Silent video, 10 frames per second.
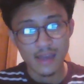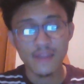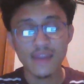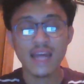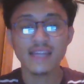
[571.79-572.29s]

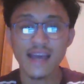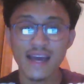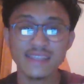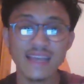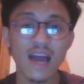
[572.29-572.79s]
And then I'd
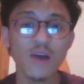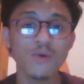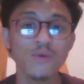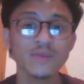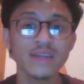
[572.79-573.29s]
ask,
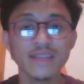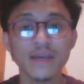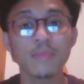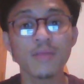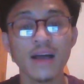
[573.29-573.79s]
how does it
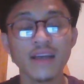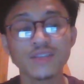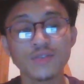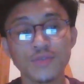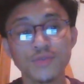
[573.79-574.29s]
apply
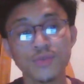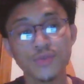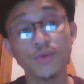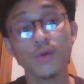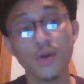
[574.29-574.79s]
to
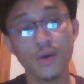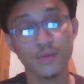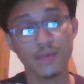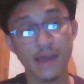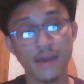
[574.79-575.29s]
your own
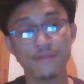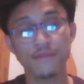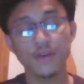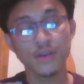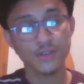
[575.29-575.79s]
life?
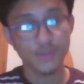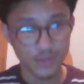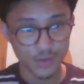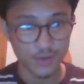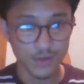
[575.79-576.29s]
So the
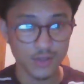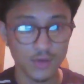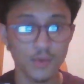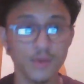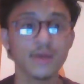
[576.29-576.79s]
students
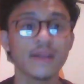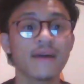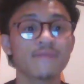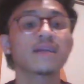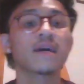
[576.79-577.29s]
would
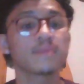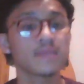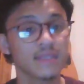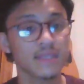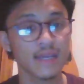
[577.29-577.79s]
have time to
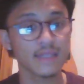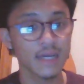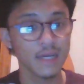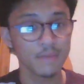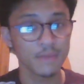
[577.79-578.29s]
stand
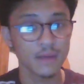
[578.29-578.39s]
up,